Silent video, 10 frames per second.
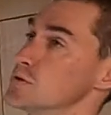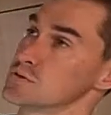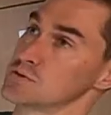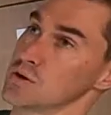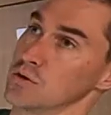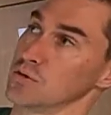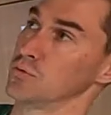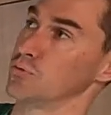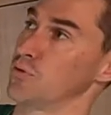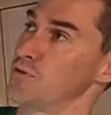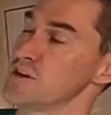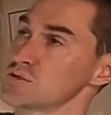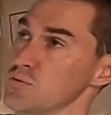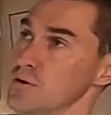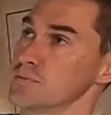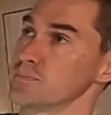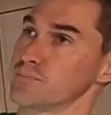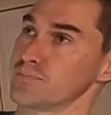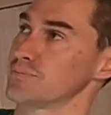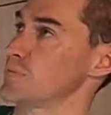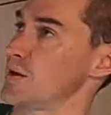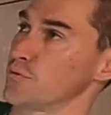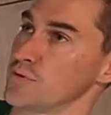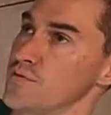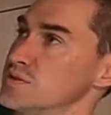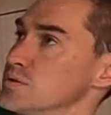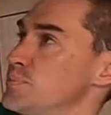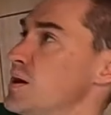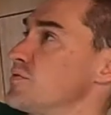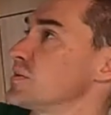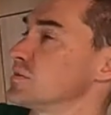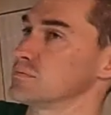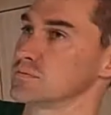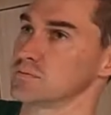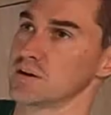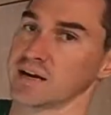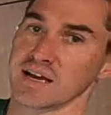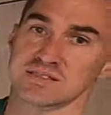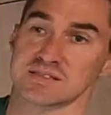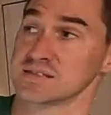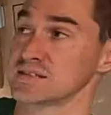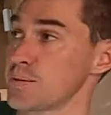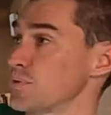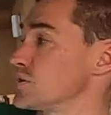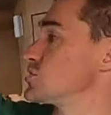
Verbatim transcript: So this one and the rivets above it, I guess is a separate